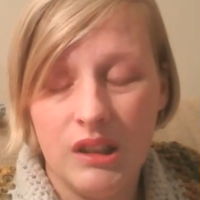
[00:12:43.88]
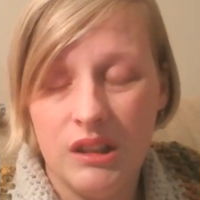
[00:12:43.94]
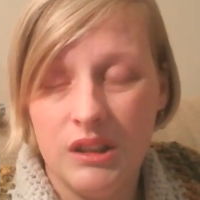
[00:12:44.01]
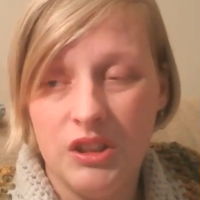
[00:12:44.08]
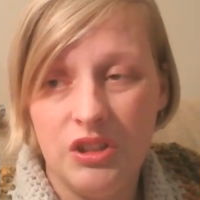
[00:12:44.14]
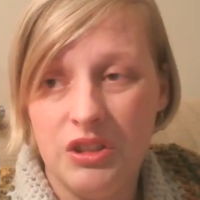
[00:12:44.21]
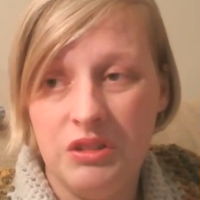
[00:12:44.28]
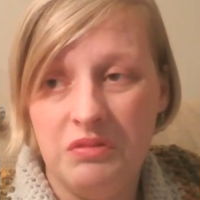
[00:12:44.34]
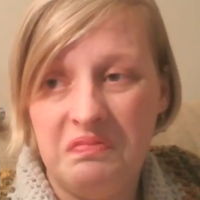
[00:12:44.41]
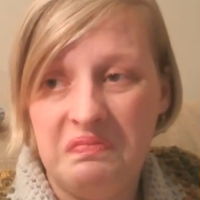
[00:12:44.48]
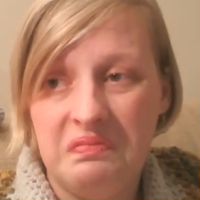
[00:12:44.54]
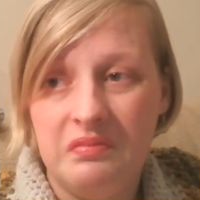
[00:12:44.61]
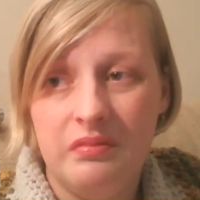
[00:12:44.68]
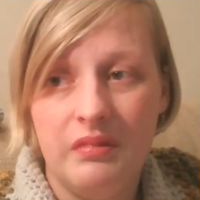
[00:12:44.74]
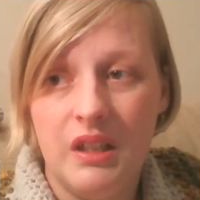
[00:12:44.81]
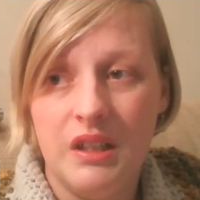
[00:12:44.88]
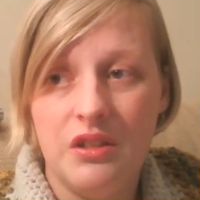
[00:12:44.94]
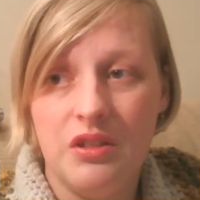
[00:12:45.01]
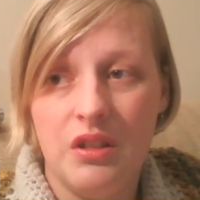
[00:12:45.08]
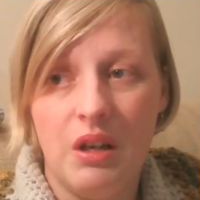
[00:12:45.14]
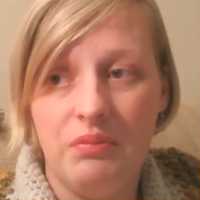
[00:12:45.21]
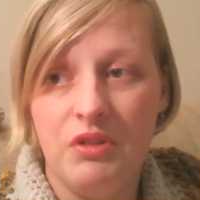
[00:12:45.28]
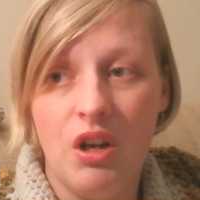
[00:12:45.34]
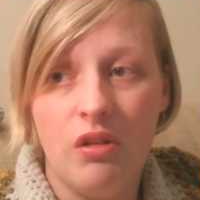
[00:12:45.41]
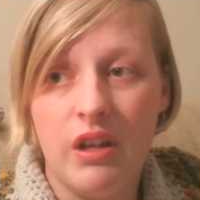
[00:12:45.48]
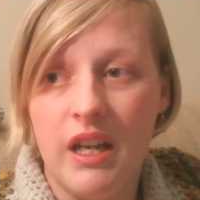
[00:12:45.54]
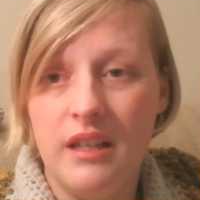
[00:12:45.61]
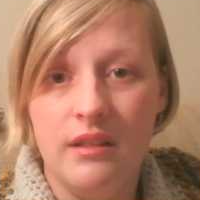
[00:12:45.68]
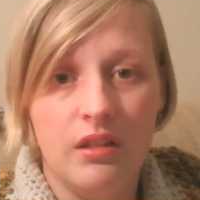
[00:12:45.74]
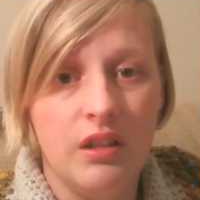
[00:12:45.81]
Just I'm not
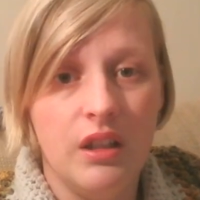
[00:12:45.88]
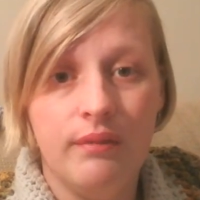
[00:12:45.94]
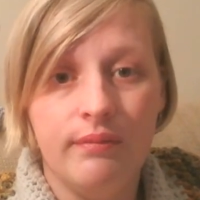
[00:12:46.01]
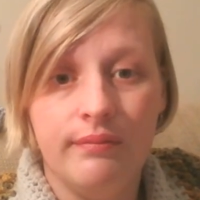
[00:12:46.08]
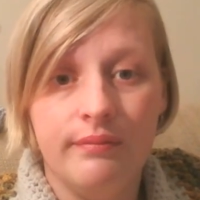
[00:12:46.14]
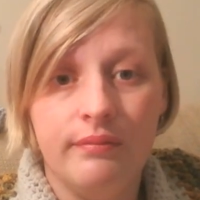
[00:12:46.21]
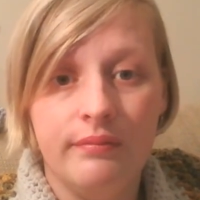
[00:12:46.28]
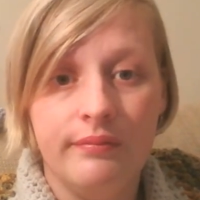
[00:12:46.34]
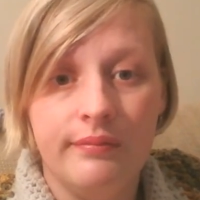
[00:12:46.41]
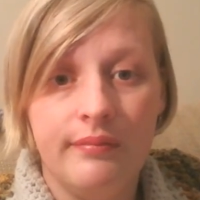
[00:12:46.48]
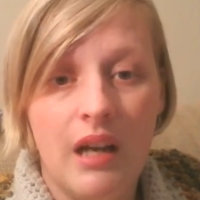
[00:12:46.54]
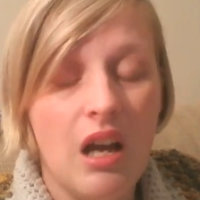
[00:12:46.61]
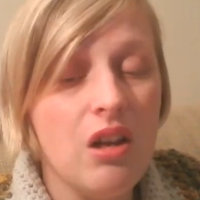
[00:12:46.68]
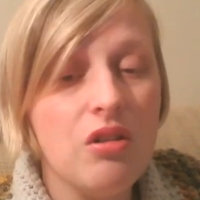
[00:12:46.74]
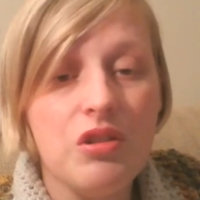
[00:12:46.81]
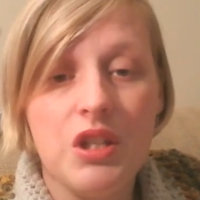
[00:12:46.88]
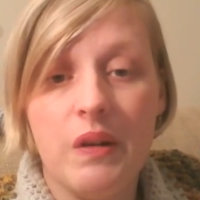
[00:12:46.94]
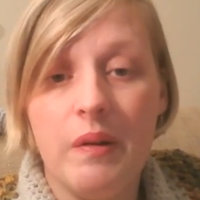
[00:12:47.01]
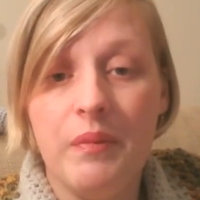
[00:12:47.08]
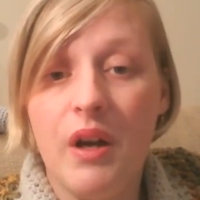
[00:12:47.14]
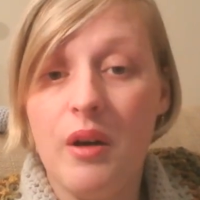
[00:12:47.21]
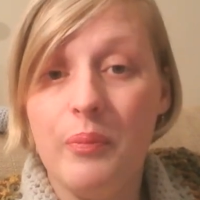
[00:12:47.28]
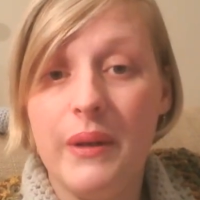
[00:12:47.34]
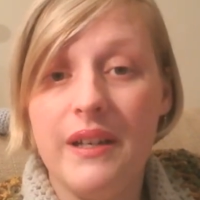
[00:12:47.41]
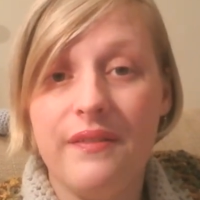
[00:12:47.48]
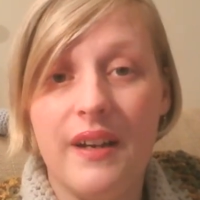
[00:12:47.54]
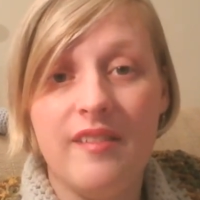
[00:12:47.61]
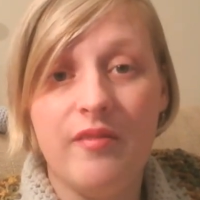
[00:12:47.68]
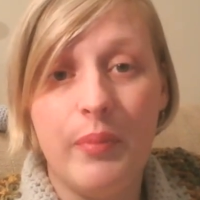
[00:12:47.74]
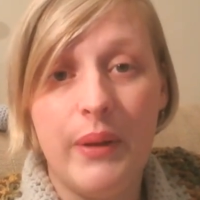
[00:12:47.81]
keen on it. I'm not a big
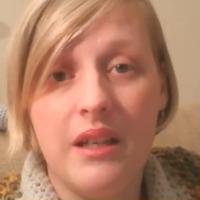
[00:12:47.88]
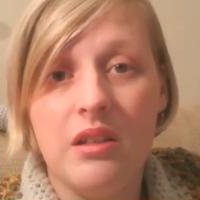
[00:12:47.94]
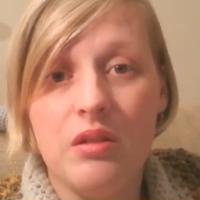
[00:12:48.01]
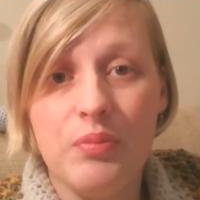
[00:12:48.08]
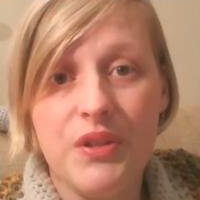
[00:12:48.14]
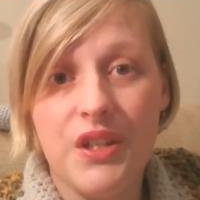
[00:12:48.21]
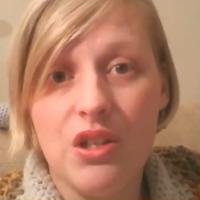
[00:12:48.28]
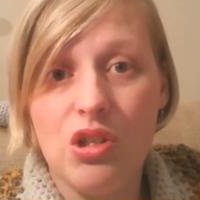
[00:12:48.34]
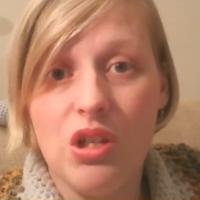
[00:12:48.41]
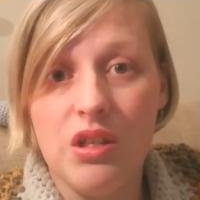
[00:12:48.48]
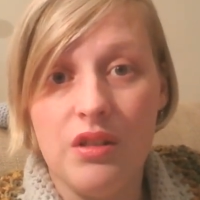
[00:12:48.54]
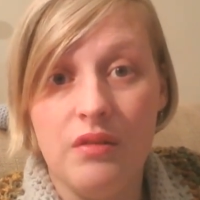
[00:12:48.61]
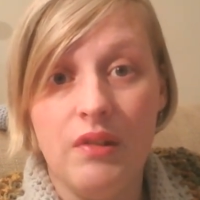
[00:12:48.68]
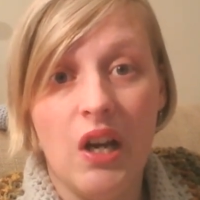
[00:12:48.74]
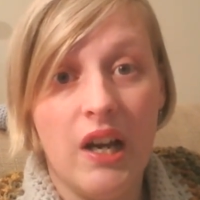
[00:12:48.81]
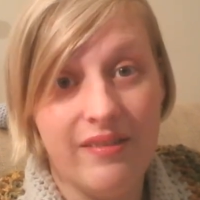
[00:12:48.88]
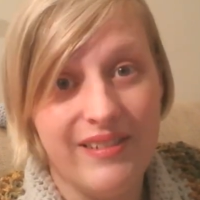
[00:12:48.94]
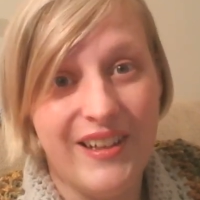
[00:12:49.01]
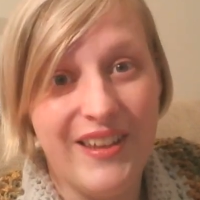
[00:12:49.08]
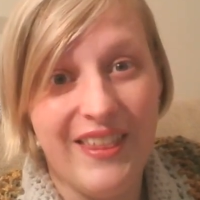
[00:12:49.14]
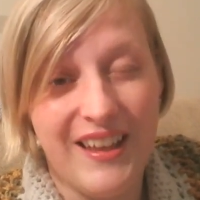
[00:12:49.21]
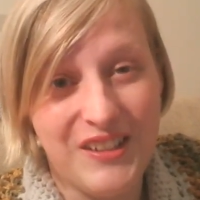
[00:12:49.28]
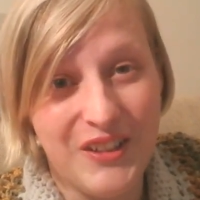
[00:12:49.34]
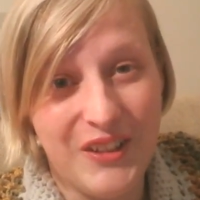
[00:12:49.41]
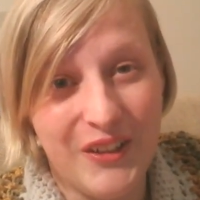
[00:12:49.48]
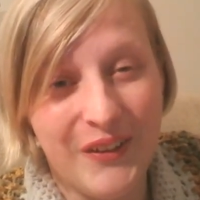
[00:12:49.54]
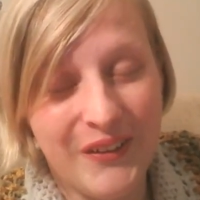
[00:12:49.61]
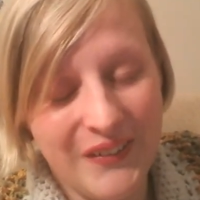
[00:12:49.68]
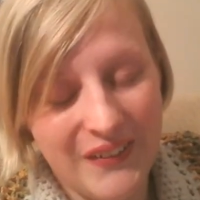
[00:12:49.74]
fan of picking up stitches. I've learned that too.